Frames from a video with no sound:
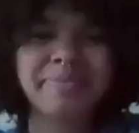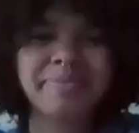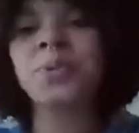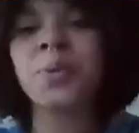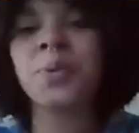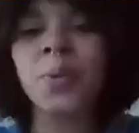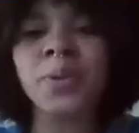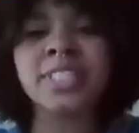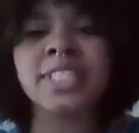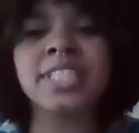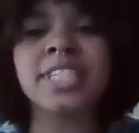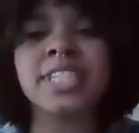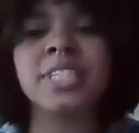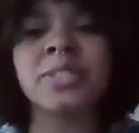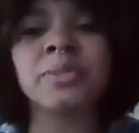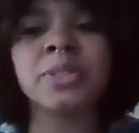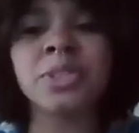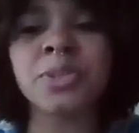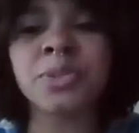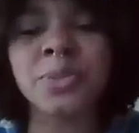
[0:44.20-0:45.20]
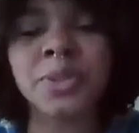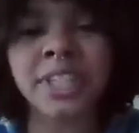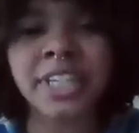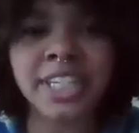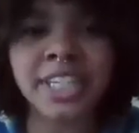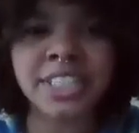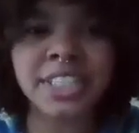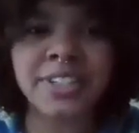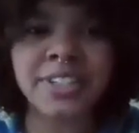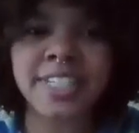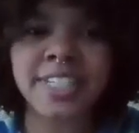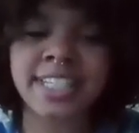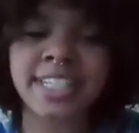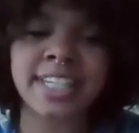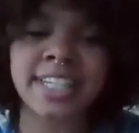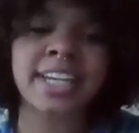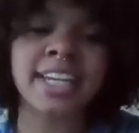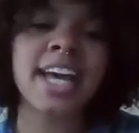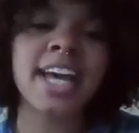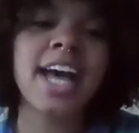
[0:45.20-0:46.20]
quarantine, which is really
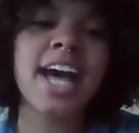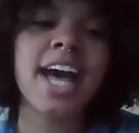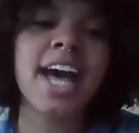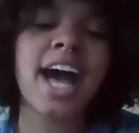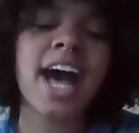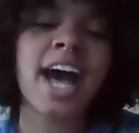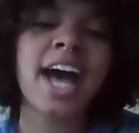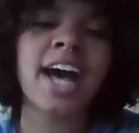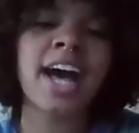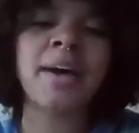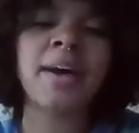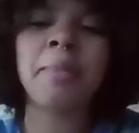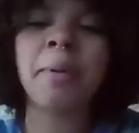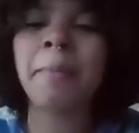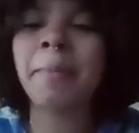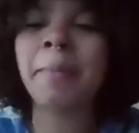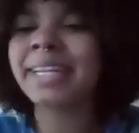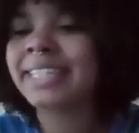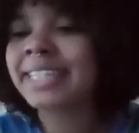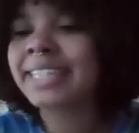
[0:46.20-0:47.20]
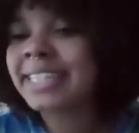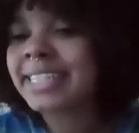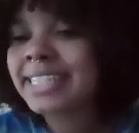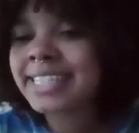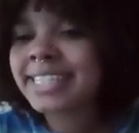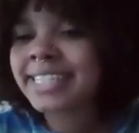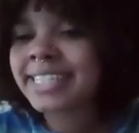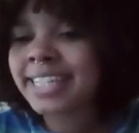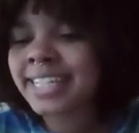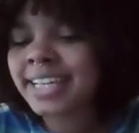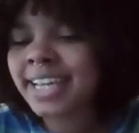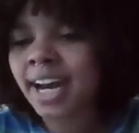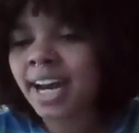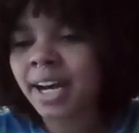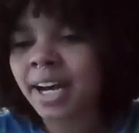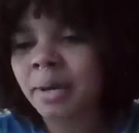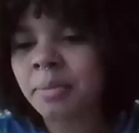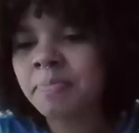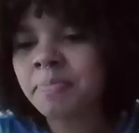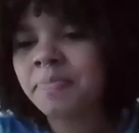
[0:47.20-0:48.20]
interesting. My niece did
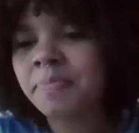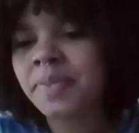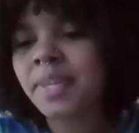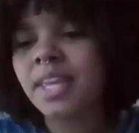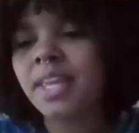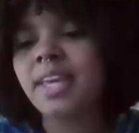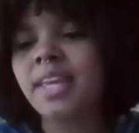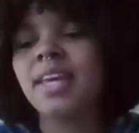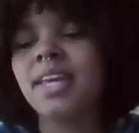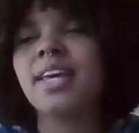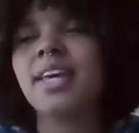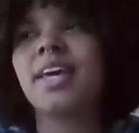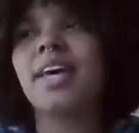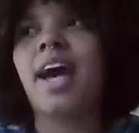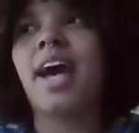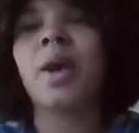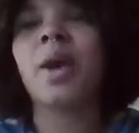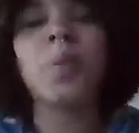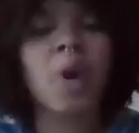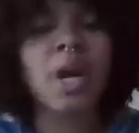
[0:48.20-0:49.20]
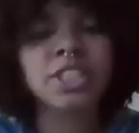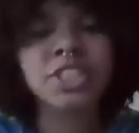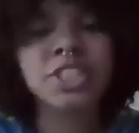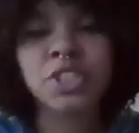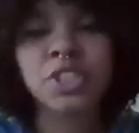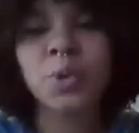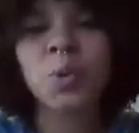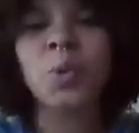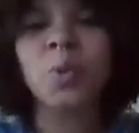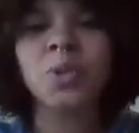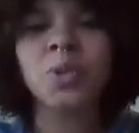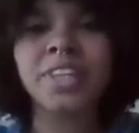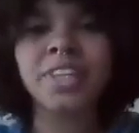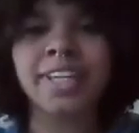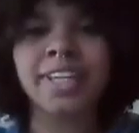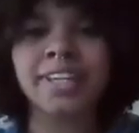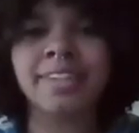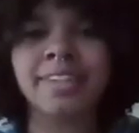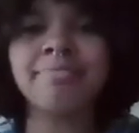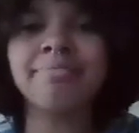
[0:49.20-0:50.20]
come. I watched the whole
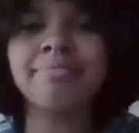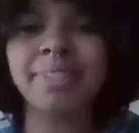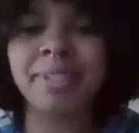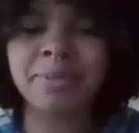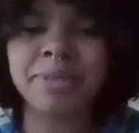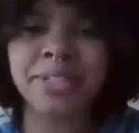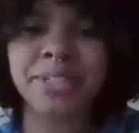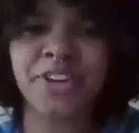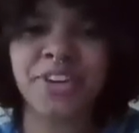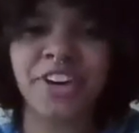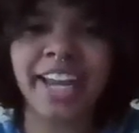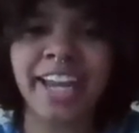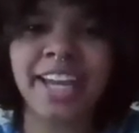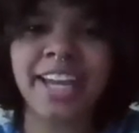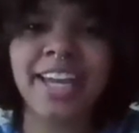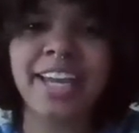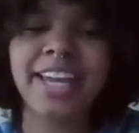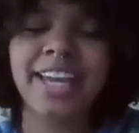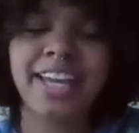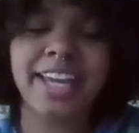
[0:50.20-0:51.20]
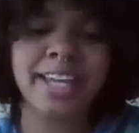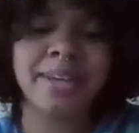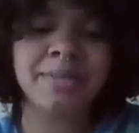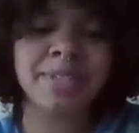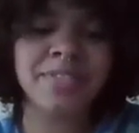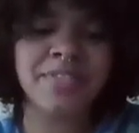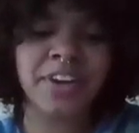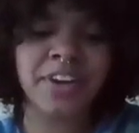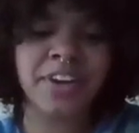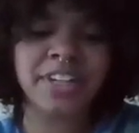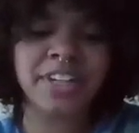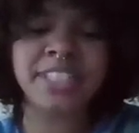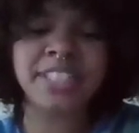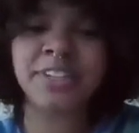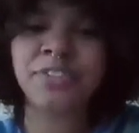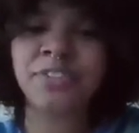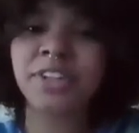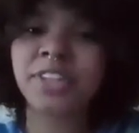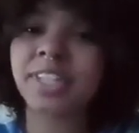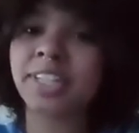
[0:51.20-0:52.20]
thing. It was great. It was very
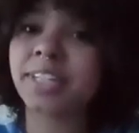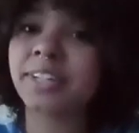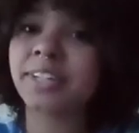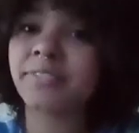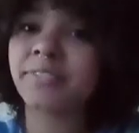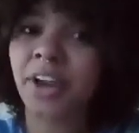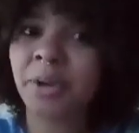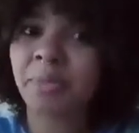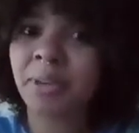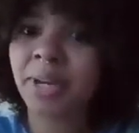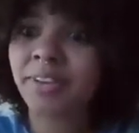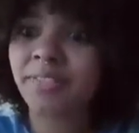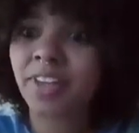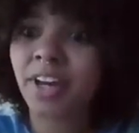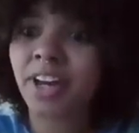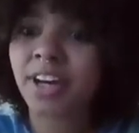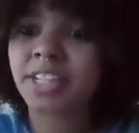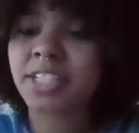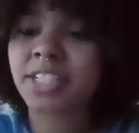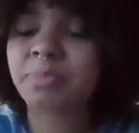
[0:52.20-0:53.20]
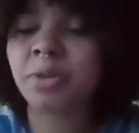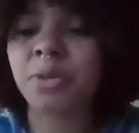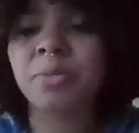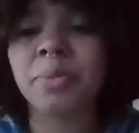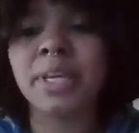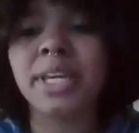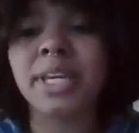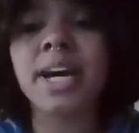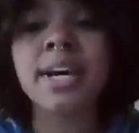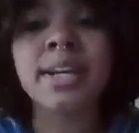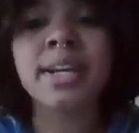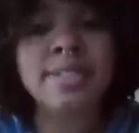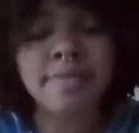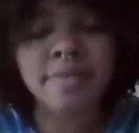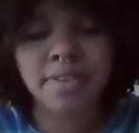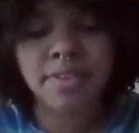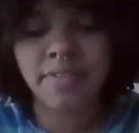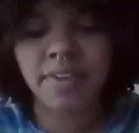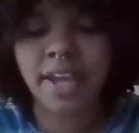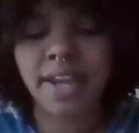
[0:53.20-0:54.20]
different, the environment of the hospital, because of
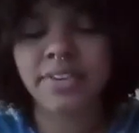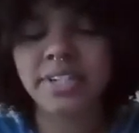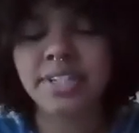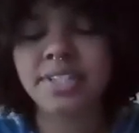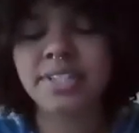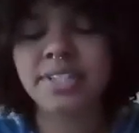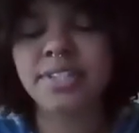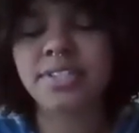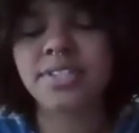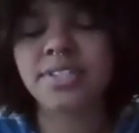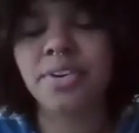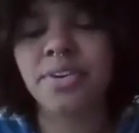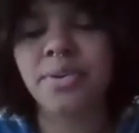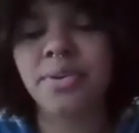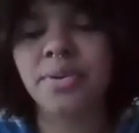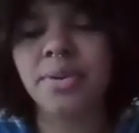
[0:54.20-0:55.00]
the virus. So